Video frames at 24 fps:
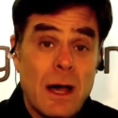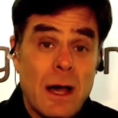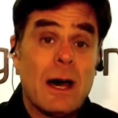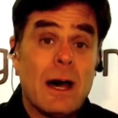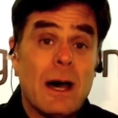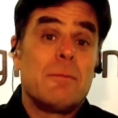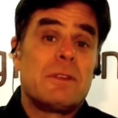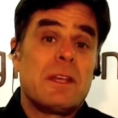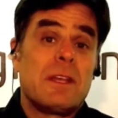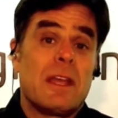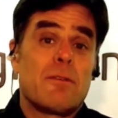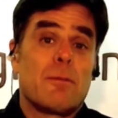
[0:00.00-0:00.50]

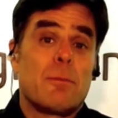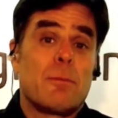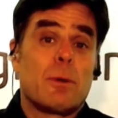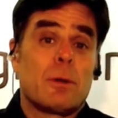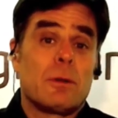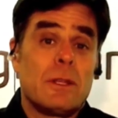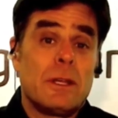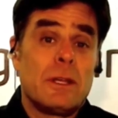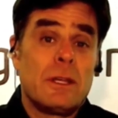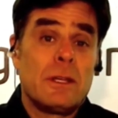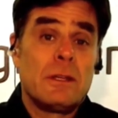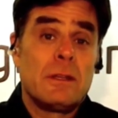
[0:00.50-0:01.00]
I'm David
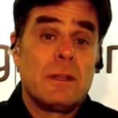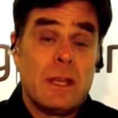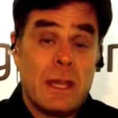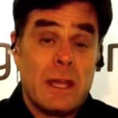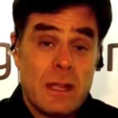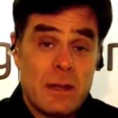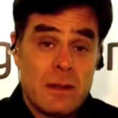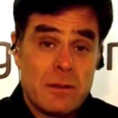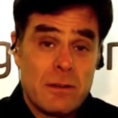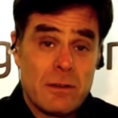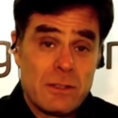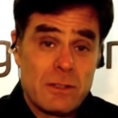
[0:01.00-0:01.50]
Berlin, the
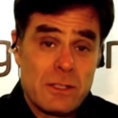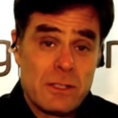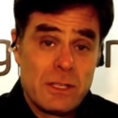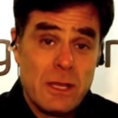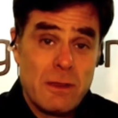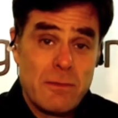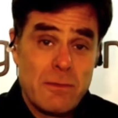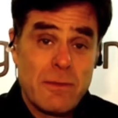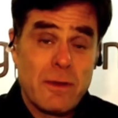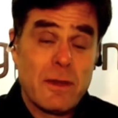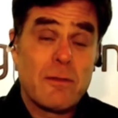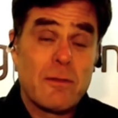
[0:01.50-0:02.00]

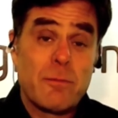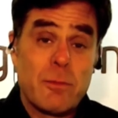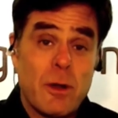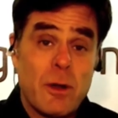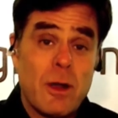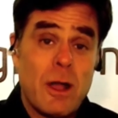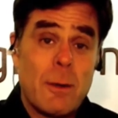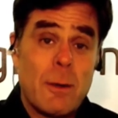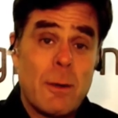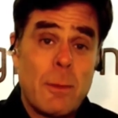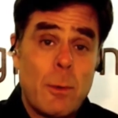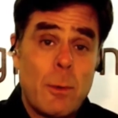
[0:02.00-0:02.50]
editor-in-chief of
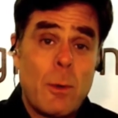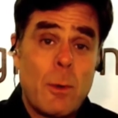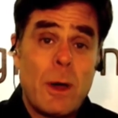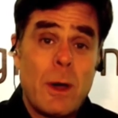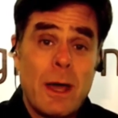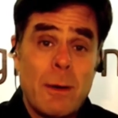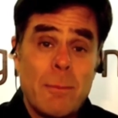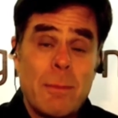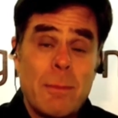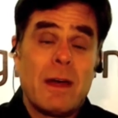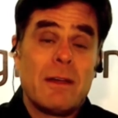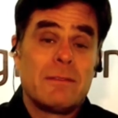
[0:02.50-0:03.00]

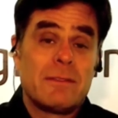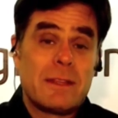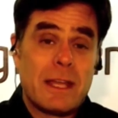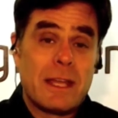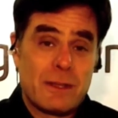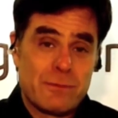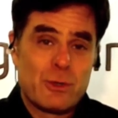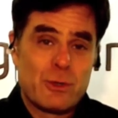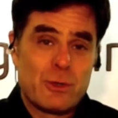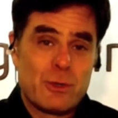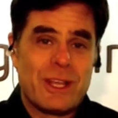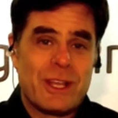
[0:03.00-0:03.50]
ProgrammableWeb.
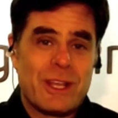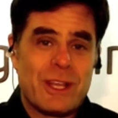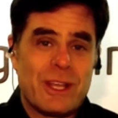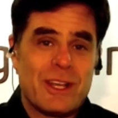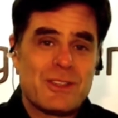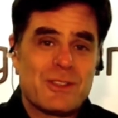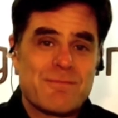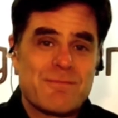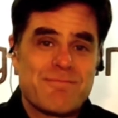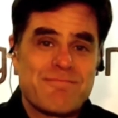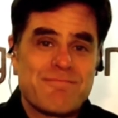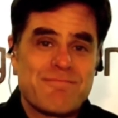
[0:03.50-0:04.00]
Thanks for joining
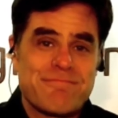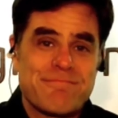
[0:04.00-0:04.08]
us.